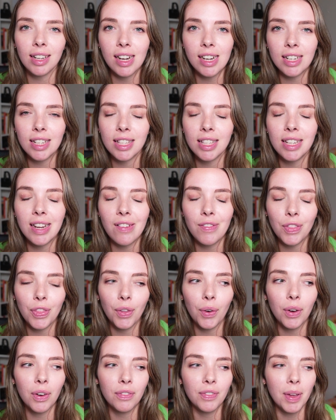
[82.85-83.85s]
and I just never
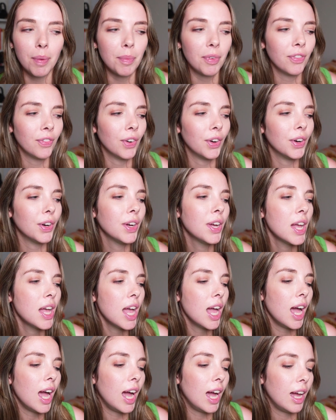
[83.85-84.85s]
thought of it before.
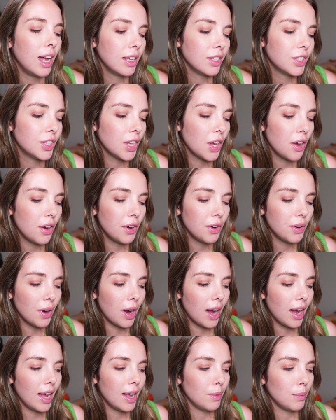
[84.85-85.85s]
So
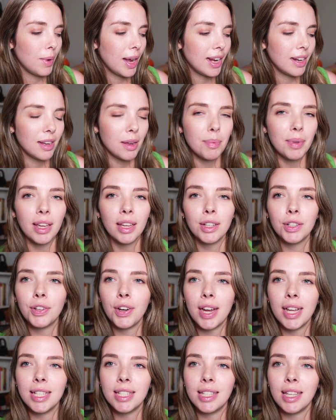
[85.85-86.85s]
I went a bit
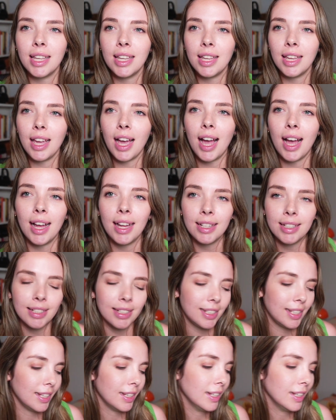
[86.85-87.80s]
crazy and